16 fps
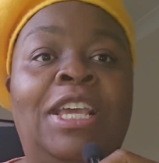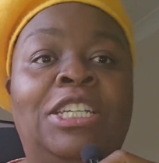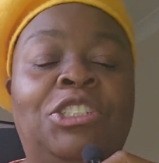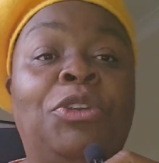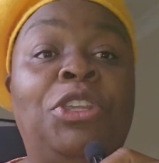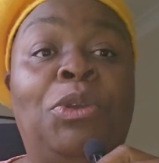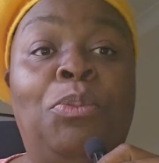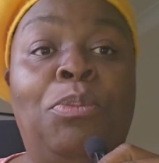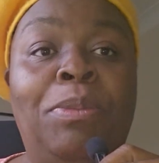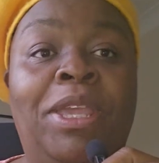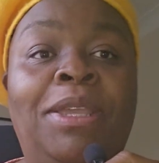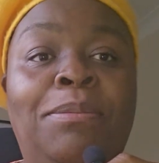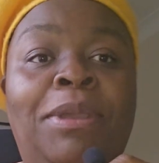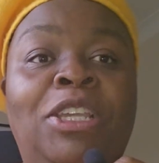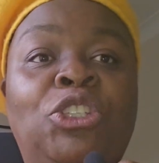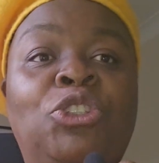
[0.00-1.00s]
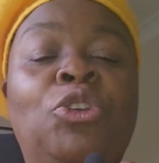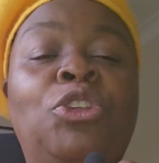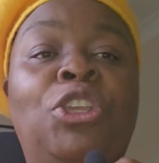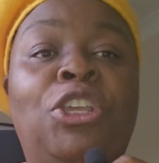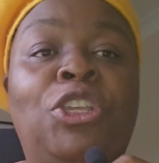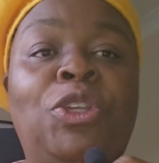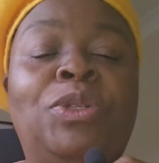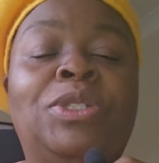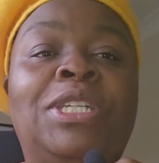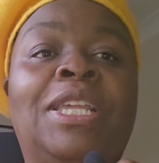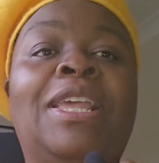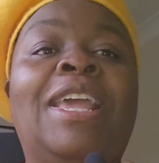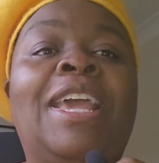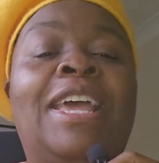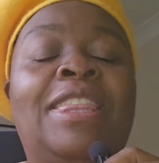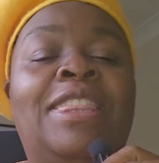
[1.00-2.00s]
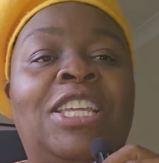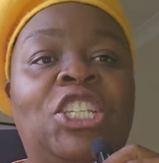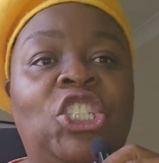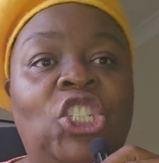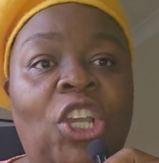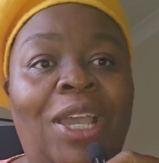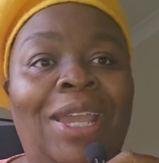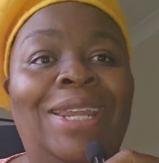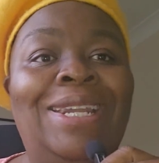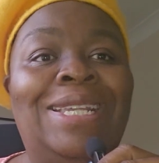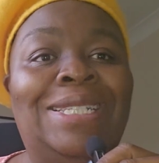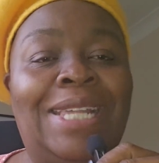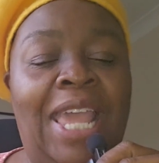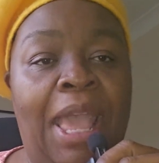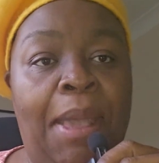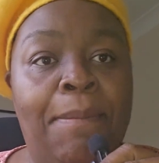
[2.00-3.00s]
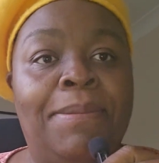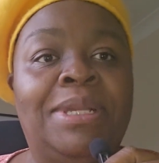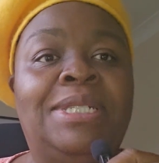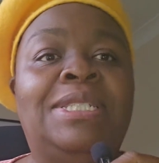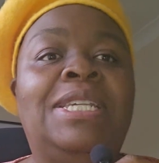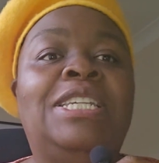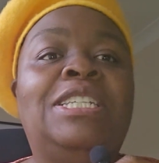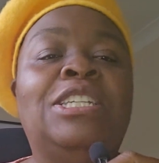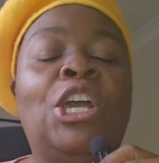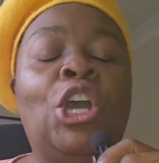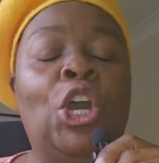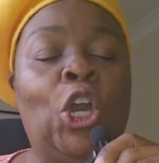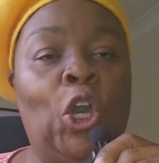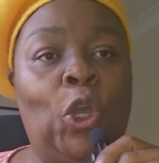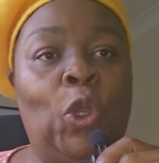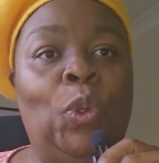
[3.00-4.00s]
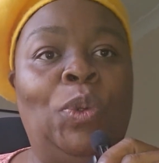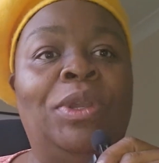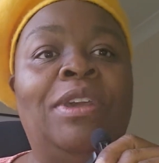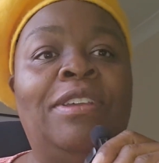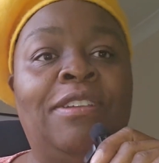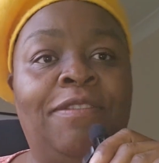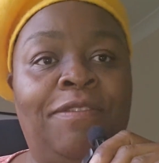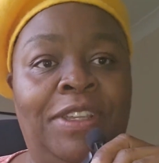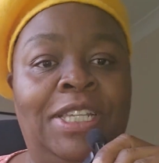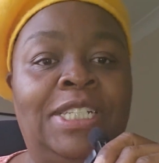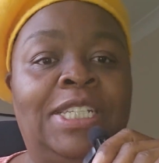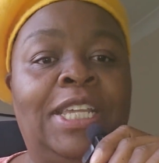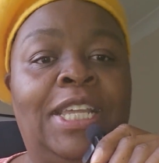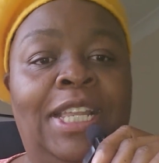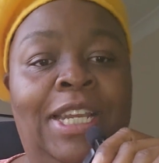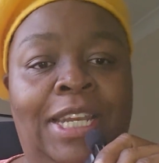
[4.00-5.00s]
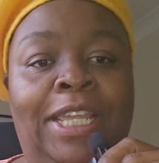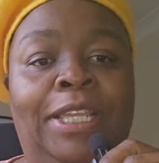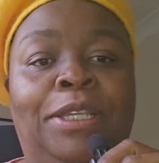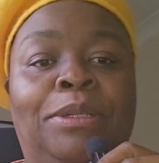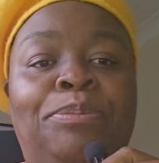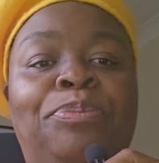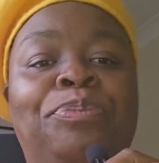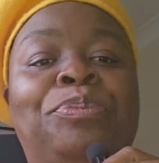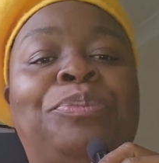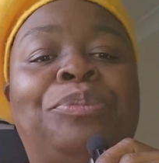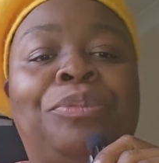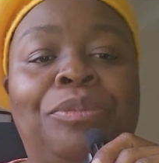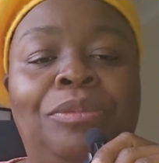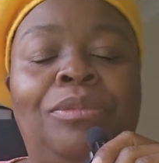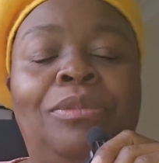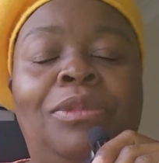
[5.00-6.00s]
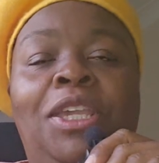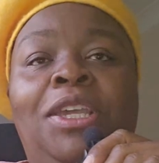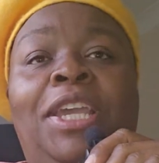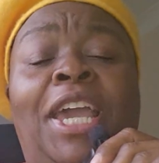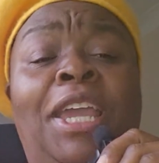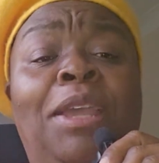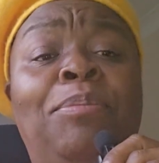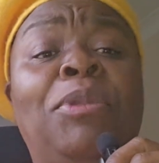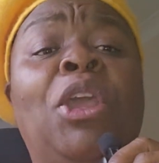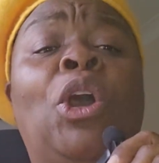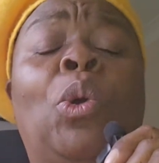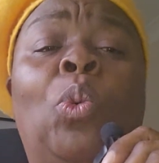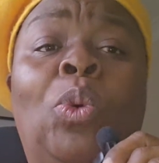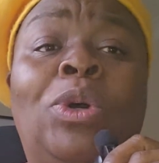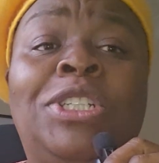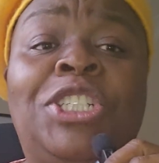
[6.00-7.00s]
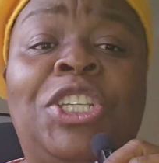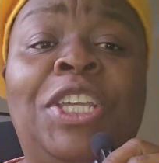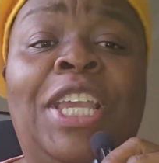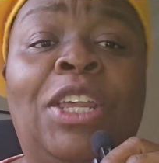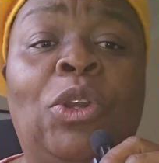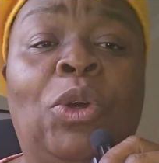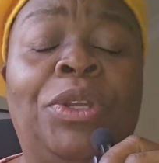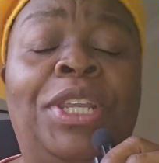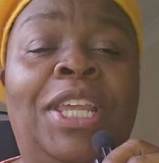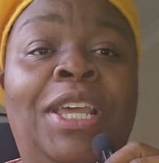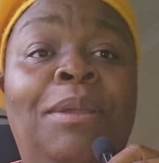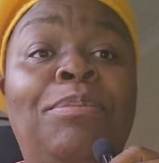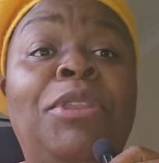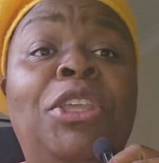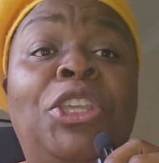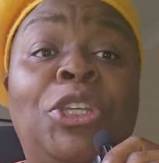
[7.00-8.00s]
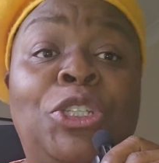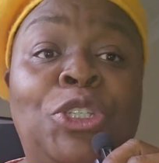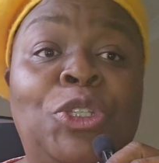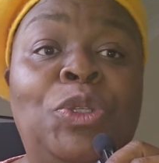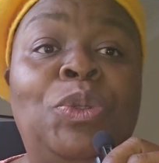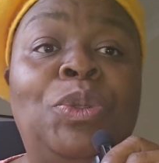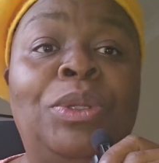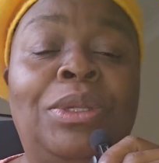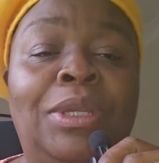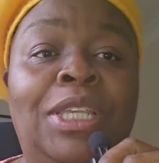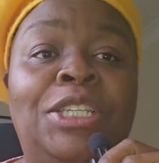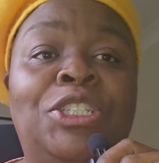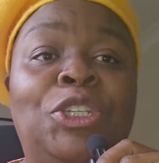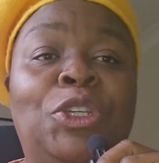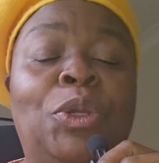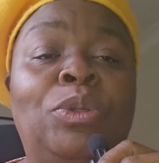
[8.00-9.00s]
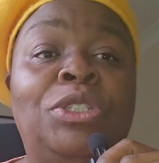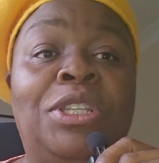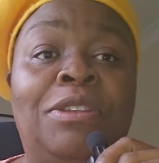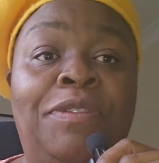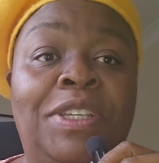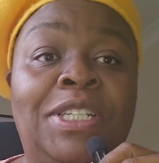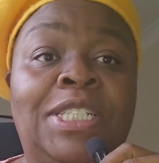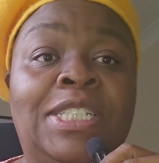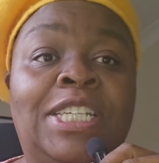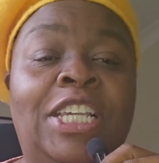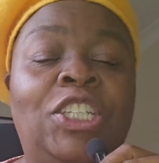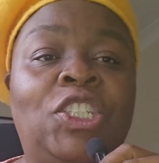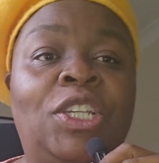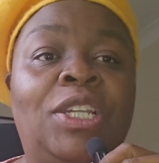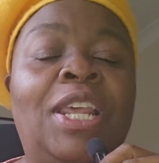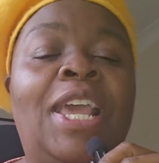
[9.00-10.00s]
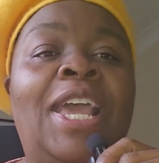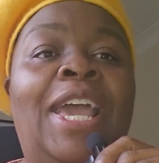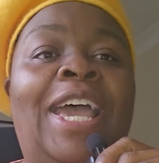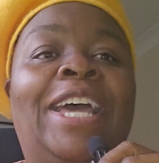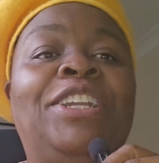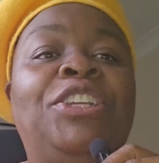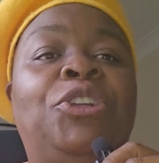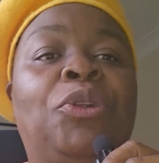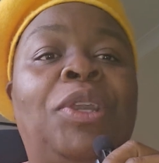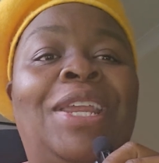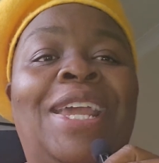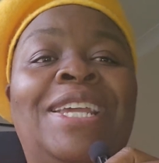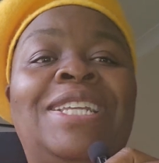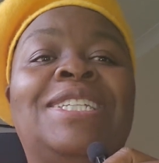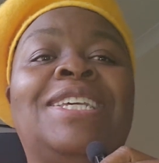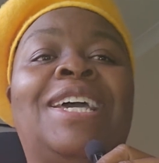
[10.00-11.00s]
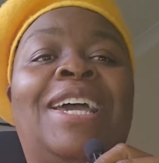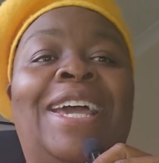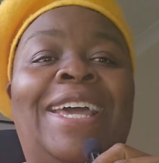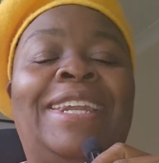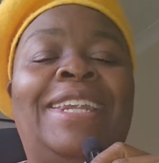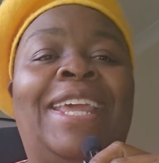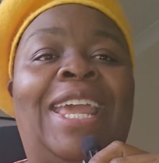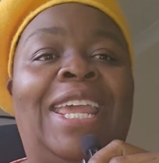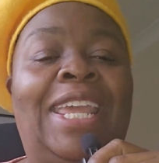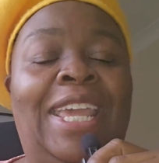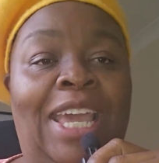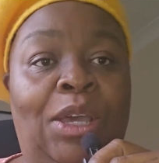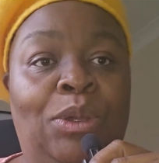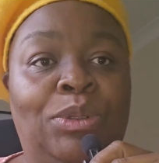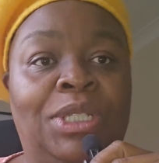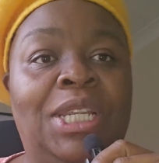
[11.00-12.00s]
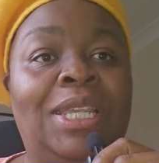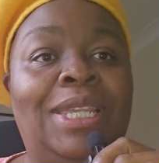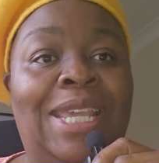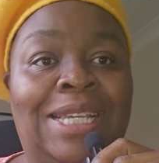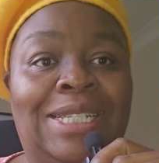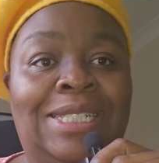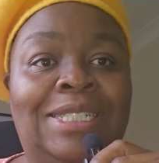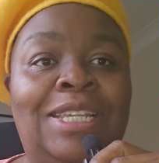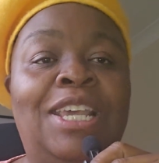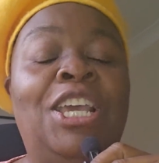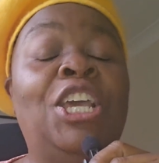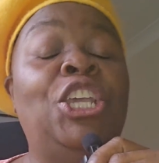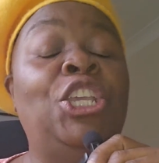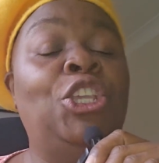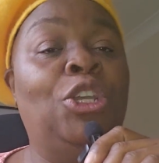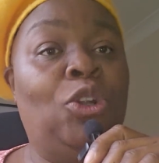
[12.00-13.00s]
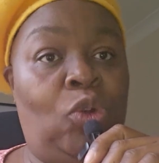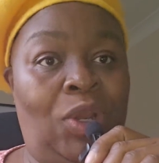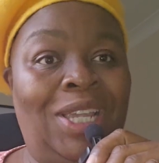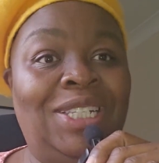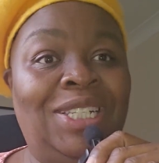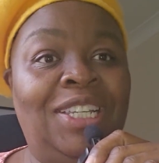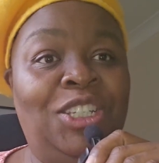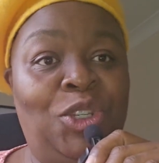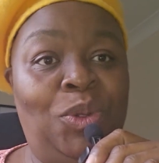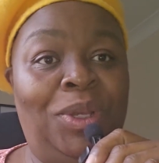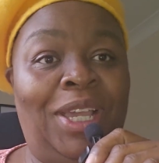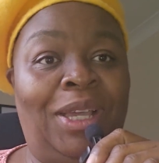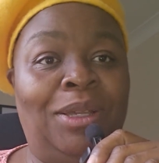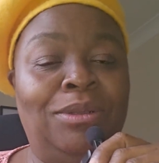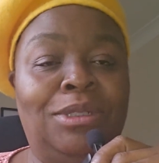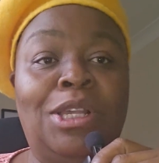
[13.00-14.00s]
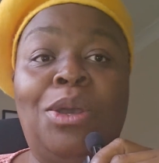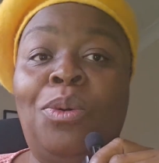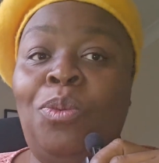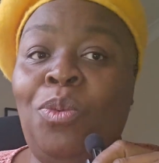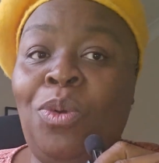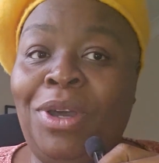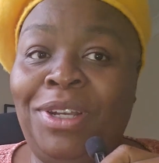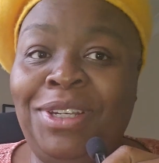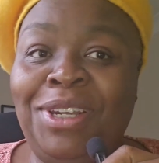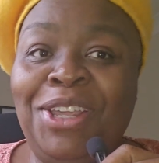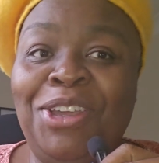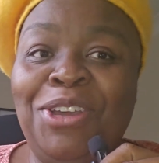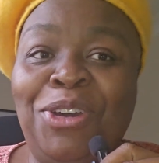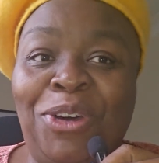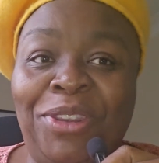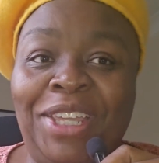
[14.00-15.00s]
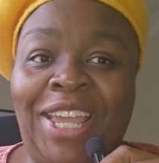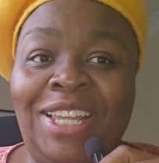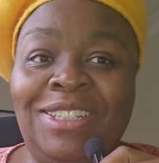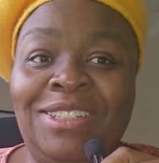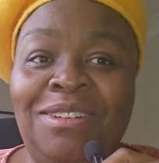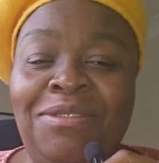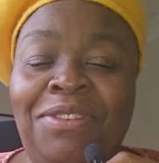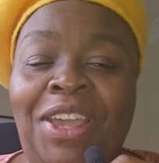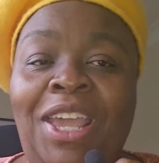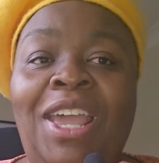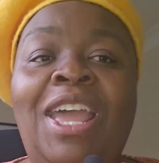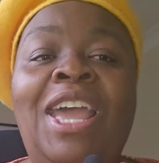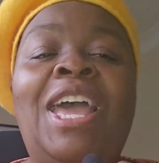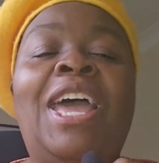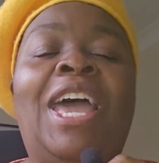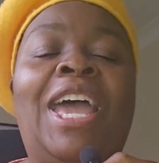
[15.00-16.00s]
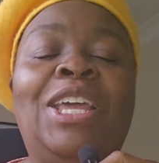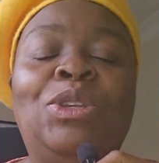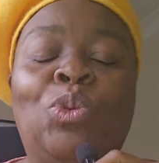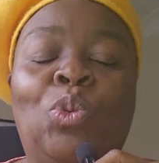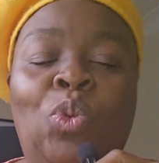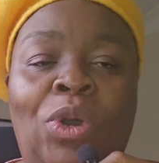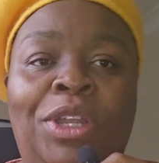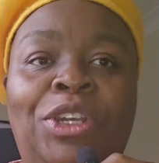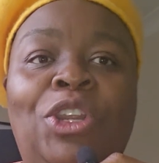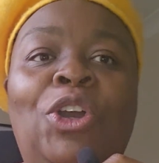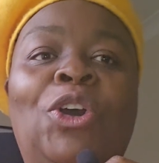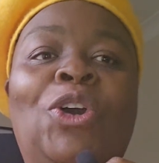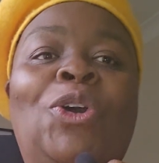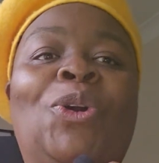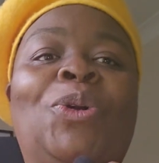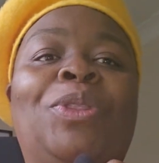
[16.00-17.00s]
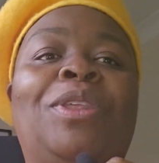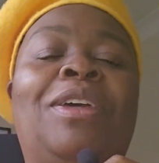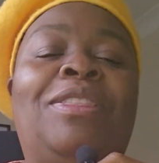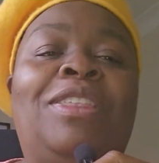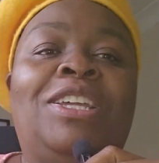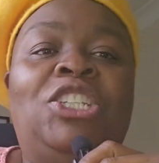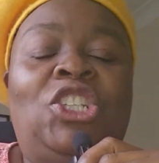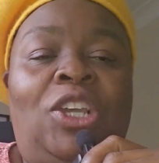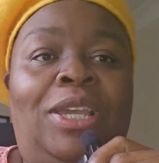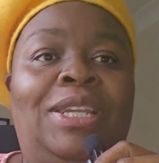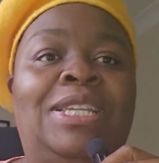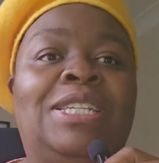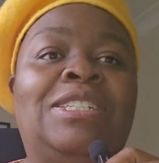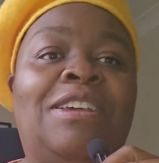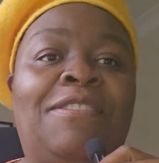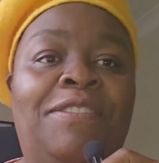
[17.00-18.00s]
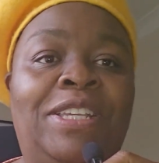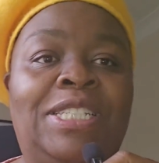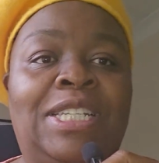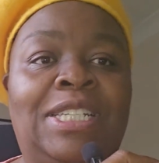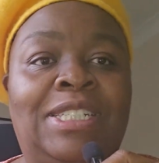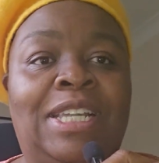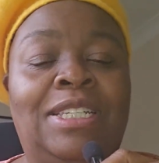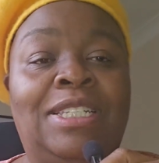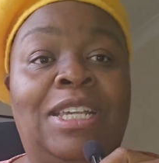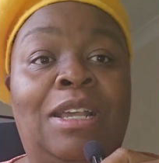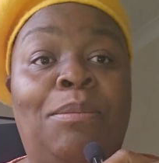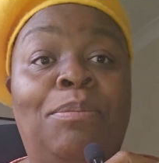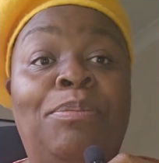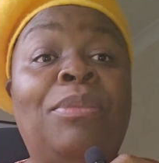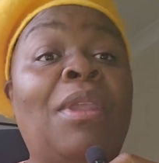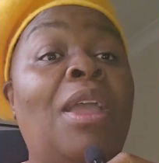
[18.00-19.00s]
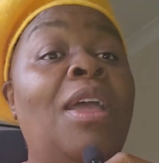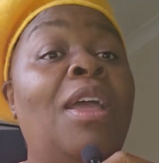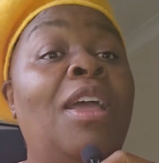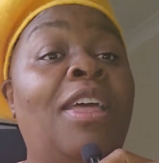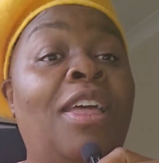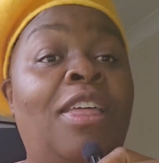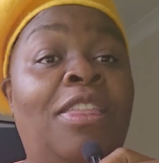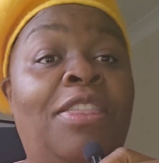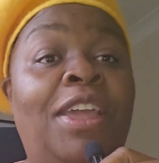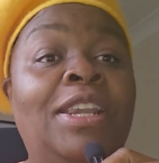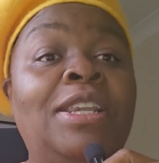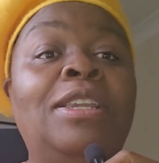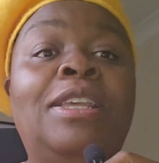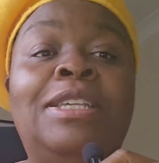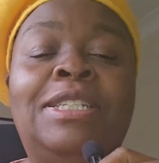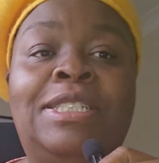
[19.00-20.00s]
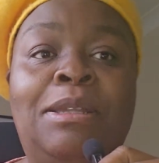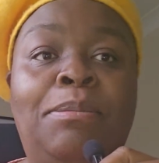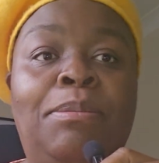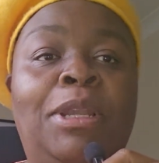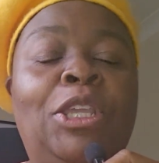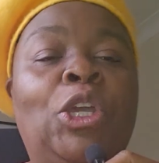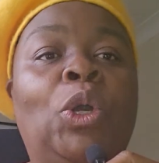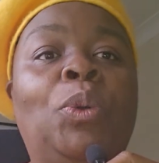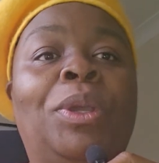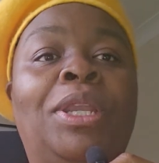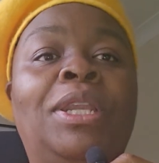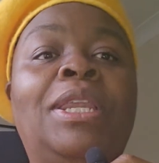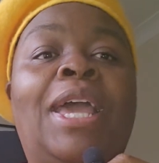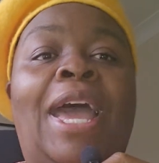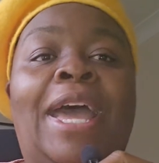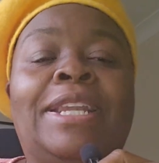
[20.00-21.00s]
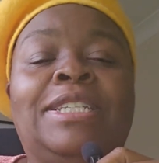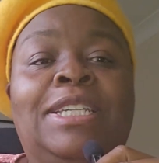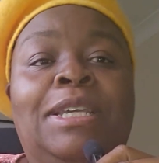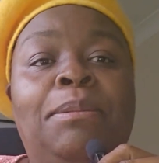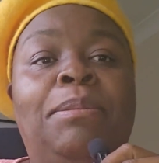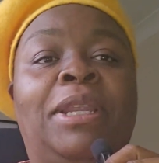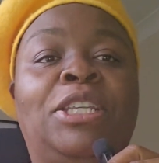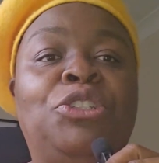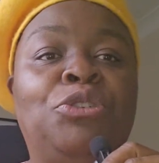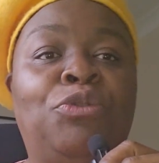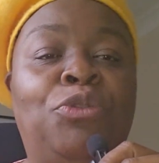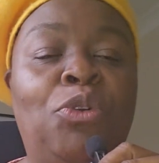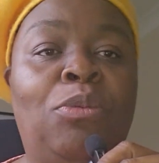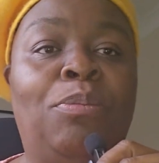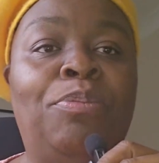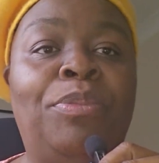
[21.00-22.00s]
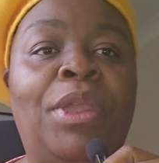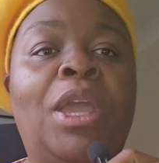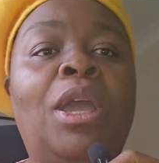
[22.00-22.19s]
So you make sure you're using the Chinese embassy's own visa link. Okay, once you get on here, you do need to go into the visa section and create an account. Yes, you're creating two accounts, one on the Canton Fair and one on the Chinese Visa Center. Then simply go in and complete your form.